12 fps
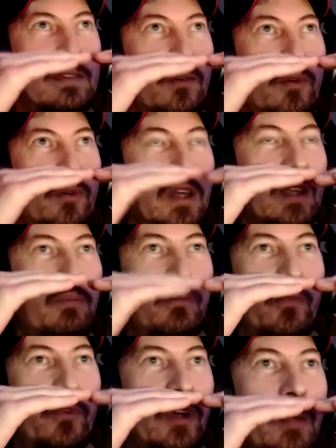we're
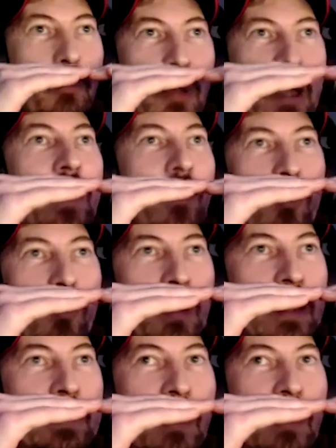in a plateau.
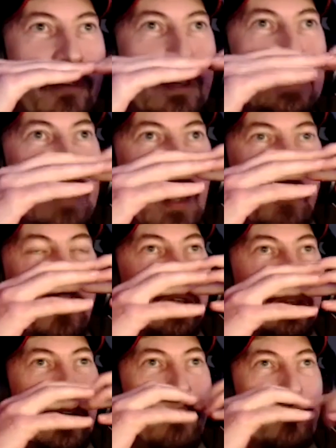Like, nothing's
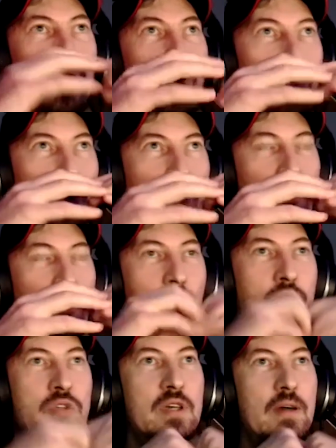happening. They have no more
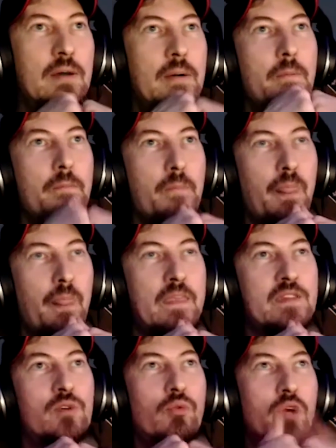clues.
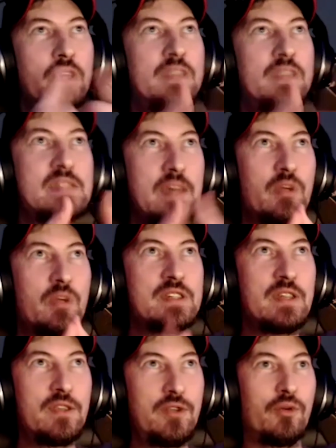So what does
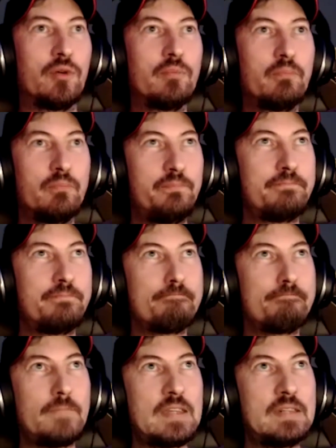Somerset do?
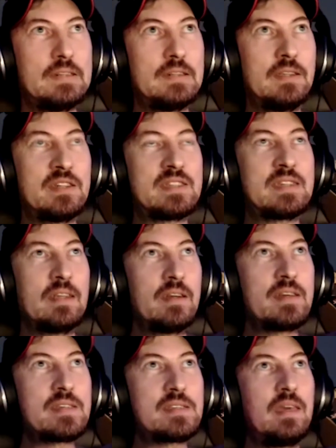The
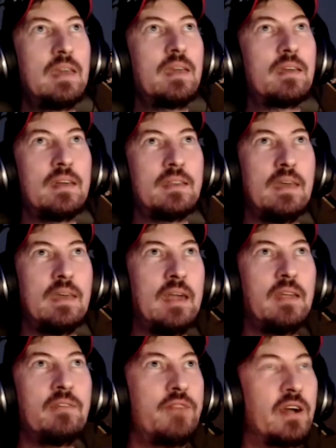silliest thing that
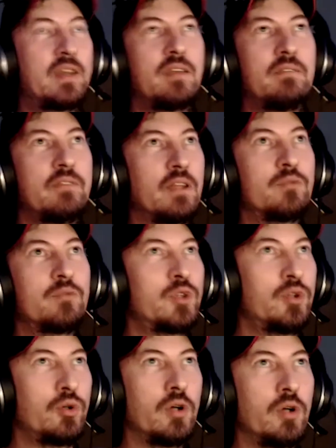any fucking villain would
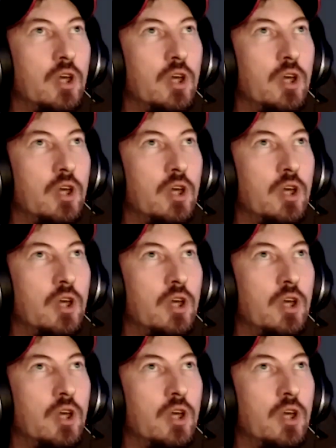do. He